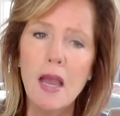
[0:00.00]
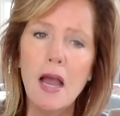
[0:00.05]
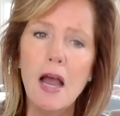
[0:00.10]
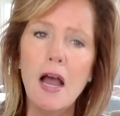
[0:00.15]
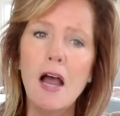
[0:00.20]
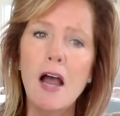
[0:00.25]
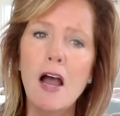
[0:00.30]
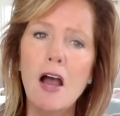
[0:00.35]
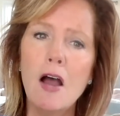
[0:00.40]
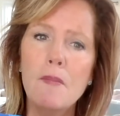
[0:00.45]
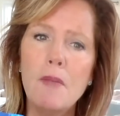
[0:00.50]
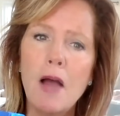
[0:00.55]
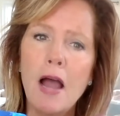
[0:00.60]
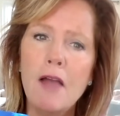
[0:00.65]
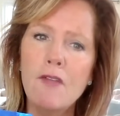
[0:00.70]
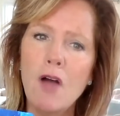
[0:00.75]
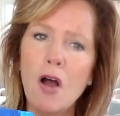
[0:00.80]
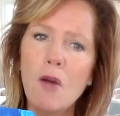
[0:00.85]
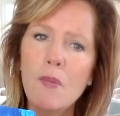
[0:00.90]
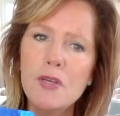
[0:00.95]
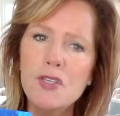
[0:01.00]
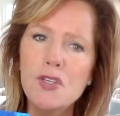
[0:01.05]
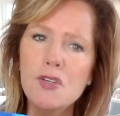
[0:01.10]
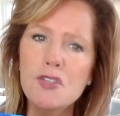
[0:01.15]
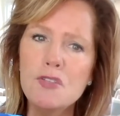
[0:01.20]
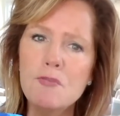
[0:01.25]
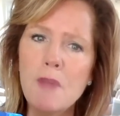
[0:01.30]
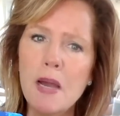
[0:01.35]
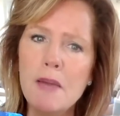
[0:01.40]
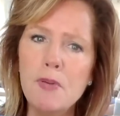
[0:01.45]
Um, I've always
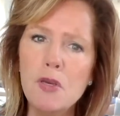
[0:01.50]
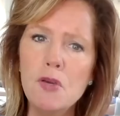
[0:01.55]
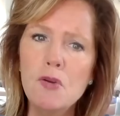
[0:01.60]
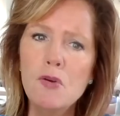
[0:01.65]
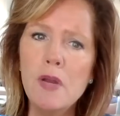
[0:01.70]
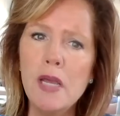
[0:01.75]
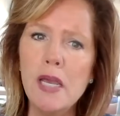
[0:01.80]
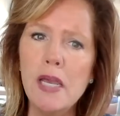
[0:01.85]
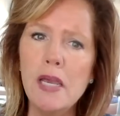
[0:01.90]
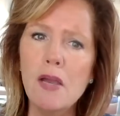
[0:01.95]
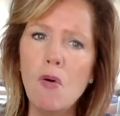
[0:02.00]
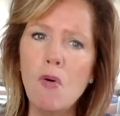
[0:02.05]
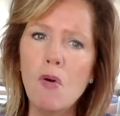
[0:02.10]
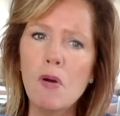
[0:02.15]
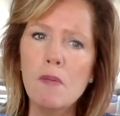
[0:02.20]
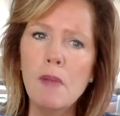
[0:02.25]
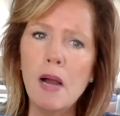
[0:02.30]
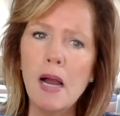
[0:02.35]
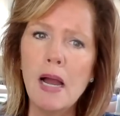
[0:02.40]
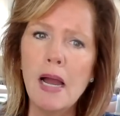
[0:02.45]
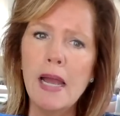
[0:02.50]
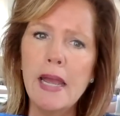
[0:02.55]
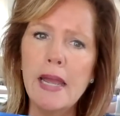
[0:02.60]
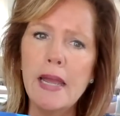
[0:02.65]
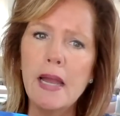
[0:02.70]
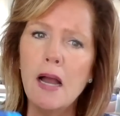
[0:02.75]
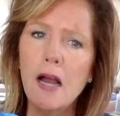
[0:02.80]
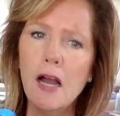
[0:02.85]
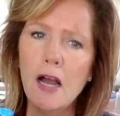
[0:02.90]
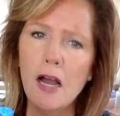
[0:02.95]
used my beauty or my
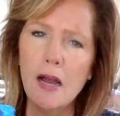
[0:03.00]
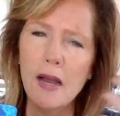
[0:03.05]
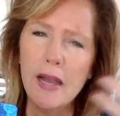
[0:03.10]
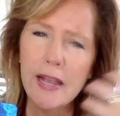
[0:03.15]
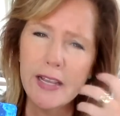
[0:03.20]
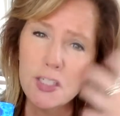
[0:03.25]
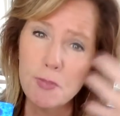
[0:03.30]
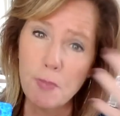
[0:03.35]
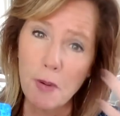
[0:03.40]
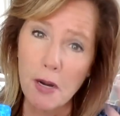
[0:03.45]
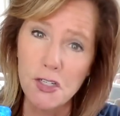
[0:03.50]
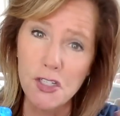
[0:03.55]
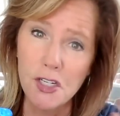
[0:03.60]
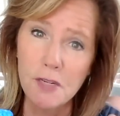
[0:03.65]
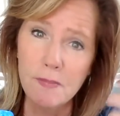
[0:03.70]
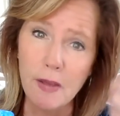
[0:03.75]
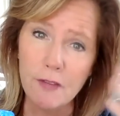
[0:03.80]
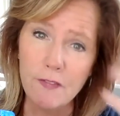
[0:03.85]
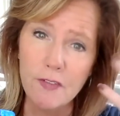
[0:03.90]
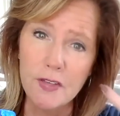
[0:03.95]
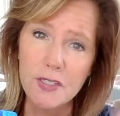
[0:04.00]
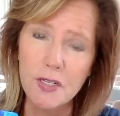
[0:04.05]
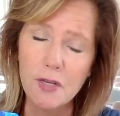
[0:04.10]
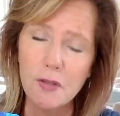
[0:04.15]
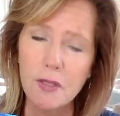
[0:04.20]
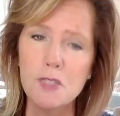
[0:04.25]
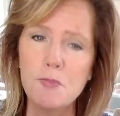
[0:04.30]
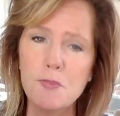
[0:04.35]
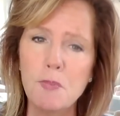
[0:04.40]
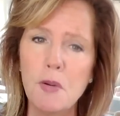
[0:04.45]
uh, expression, my physical
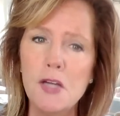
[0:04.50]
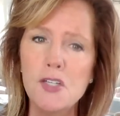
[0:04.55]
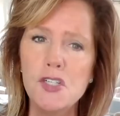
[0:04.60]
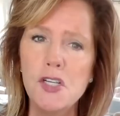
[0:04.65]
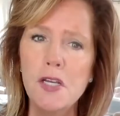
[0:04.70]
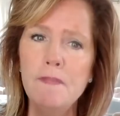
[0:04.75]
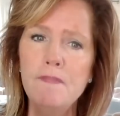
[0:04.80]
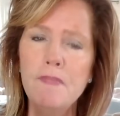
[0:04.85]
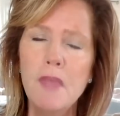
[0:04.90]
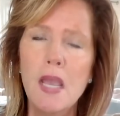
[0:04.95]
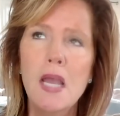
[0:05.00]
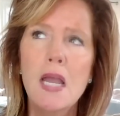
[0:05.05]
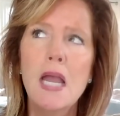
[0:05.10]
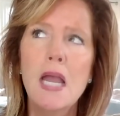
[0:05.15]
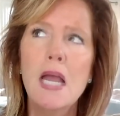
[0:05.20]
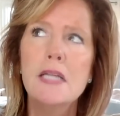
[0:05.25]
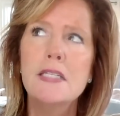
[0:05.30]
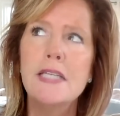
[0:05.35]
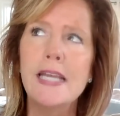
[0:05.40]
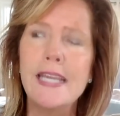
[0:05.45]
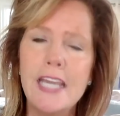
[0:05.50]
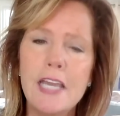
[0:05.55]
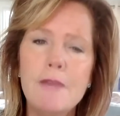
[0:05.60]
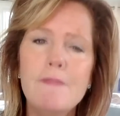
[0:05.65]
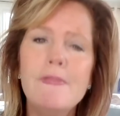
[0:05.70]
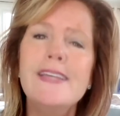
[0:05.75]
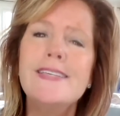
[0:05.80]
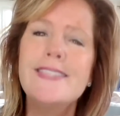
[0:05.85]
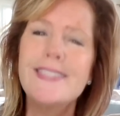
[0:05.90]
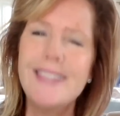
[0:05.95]
expression, to keep
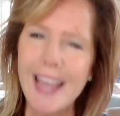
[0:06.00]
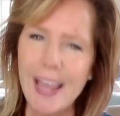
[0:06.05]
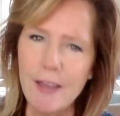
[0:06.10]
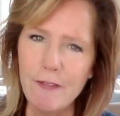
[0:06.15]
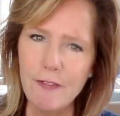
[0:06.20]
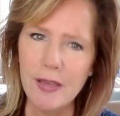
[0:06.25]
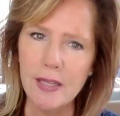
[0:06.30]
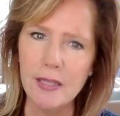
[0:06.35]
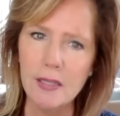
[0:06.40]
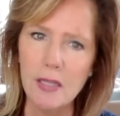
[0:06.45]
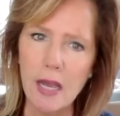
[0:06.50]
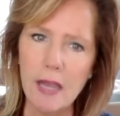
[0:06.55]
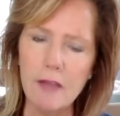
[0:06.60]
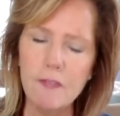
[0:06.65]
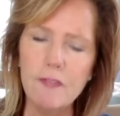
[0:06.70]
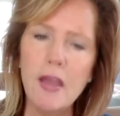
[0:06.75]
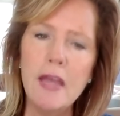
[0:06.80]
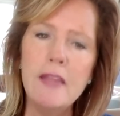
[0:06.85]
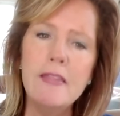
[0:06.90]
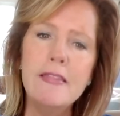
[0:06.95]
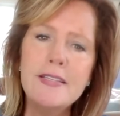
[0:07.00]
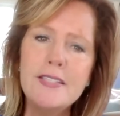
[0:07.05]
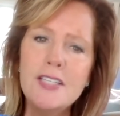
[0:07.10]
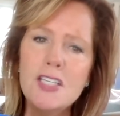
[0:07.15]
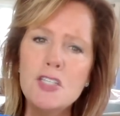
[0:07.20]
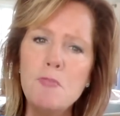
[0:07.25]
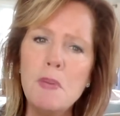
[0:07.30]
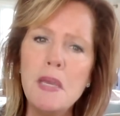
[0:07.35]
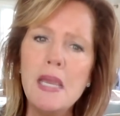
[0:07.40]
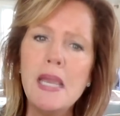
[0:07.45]
me safe in life. And this
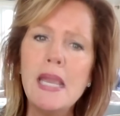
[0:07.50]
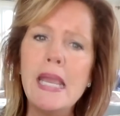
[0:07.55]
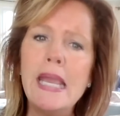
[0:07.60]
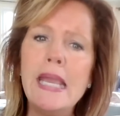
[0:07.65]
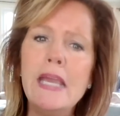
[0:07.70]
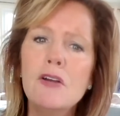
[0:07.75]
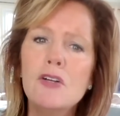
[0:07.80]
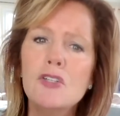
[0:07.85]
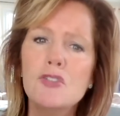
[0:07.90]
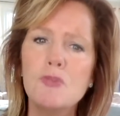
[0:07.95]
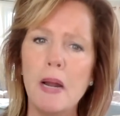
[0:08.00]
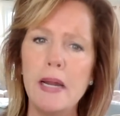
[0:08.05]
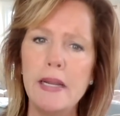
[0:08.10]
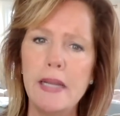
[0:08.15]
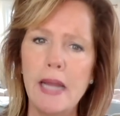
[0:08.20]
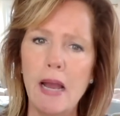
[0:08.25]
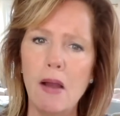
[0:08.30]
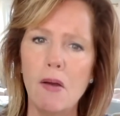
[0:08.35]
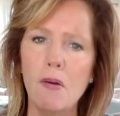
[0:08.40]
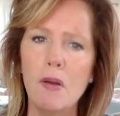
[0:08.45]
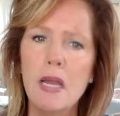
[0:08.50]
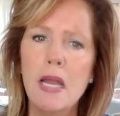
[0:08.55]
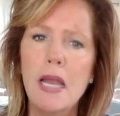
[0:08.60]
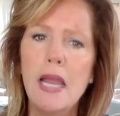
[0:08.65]
is being healed right now.